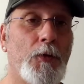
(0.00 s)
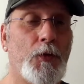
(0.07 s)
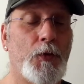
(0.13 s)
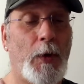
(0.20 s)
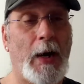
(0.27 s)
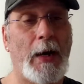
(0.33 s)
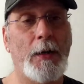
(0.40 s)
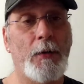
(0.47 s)

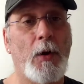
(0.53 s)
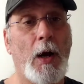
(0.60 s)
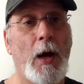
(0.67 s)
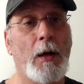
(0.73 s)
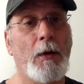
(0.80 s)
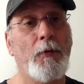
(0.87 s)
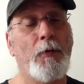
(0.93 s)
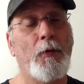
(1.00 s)
Dragon
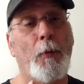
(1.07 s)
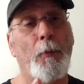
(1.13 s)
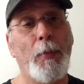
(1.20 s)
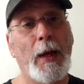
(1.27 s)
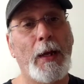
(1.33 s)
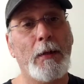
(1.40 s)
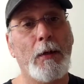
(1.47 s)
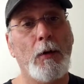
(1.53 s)
Rock from
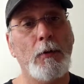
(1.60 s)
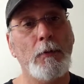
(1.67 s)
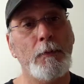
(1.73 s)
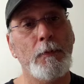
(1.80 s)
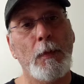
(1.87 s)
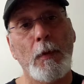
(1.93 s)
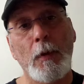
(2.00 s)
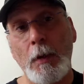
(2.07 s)
Petco.
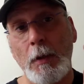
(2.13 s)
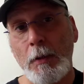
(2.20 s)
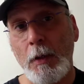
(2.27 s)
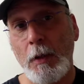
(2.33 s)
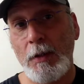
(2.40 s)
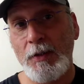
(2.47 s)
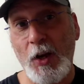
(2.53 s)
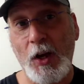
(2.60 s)

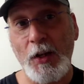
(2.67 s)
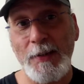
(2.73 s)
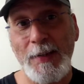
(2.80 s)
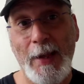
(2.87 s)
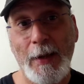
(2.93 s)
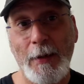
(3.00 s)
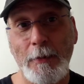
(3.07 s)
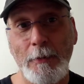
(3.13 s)
It's on
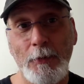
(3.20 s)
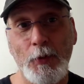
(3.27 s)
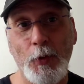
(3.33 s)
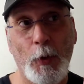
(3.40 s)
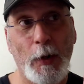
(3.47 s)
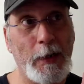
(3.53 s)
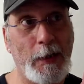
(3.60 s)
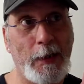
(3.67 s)
sale,
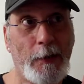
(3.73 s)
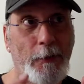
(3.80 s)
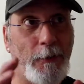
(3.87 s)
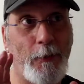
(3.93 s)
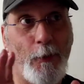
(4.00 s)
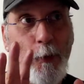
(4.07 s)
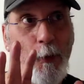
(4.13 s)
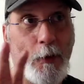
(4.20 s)

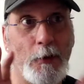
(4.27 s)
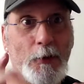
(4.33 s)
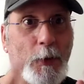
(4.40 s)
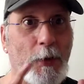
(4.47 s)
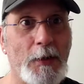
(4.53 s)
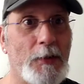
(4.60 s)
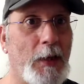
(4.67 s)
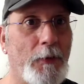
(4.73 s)
24 or
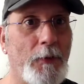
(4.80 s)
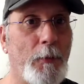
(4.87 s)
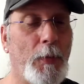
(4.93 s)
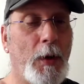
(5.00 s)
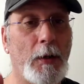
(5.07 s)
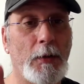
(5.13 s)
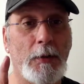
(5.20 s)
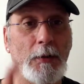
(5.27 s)
27
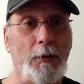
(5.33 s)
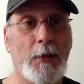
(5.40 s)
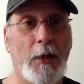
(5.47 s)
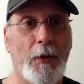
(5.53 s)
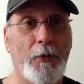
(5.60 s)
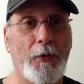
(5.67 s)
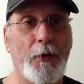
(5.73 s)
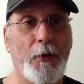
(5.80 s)
bucks
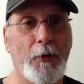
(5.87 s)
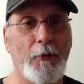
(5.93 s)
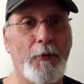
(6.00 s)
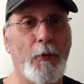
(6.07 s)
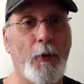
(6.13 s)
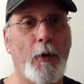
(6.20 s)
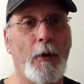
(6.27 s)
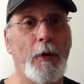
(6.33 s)
instead of
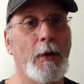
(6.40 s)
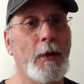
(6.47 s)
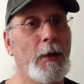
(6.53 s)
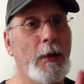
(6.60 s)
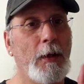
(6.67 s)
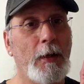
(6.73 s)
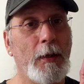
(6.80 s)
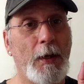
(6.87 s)
34.
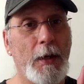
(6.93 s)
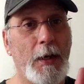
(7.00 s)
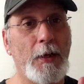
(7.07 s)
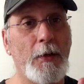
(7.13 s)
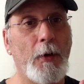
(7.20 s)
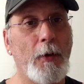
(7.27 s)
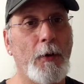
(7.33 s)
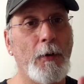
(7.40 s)

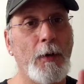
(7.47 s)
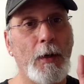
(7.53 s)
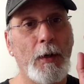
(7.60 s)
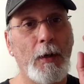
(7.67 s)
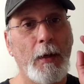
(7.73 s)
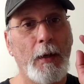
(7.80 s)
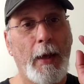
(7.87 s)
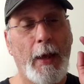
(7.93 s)
Nico,
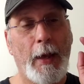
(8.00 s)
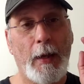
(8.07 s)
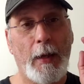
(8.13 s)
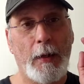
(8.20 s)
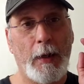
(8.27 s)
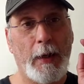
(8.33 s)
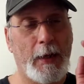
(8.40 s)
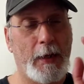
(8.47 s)

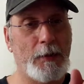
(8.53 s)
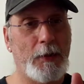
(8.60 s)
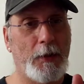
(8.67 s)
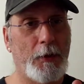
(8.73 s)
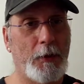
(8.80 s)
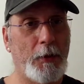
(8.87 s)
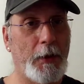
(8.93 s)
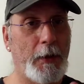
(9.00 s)
and like I
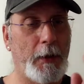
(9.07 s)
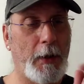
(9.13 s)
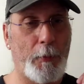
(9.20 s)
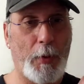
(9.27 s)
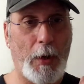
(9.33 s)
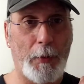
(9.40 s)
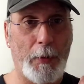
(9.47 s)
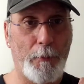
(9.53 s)
said earlier, I
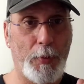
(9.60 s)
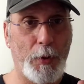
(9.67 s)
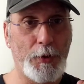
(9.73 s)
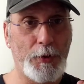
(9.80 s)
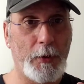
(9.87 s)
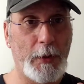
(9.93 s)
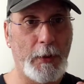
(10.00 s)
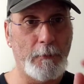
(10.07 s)
probably
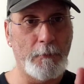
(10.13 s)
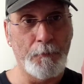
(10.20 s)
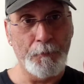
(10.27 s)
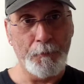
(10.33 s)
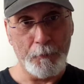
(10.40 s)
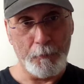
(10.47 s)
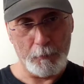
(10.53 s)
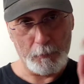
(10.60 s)
butcher it
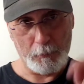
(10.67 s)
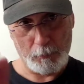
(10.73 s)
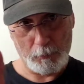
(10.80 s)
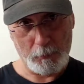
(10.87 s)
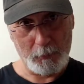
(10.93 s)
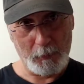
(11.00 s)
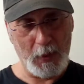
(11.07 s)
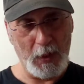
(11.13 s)

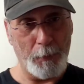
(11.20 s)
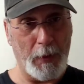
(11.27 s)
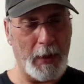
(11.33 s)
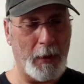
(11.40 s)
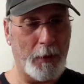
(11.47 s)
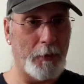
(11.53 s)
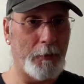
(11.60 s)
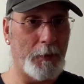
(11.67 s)
in
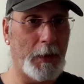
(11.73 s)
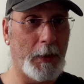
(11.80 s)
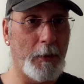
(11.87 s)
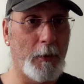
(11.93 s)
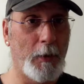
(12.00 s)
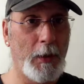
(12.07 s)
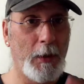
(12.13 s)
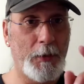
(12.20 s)
my other
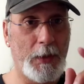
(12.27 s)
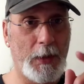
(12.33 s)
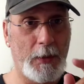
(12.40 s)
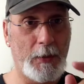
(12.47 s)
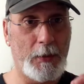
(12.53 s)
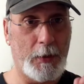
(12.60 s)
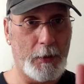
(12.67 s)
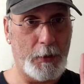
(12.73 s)
video,
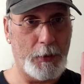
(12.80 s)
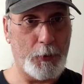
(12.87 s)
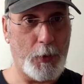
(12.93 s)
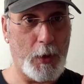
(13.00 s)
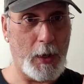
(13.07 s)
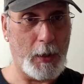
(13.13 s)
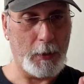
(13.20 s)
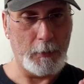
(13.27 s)
the Cirrus
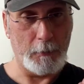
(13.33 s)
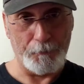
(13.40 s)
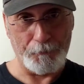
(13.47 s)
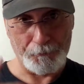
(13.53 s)
Rock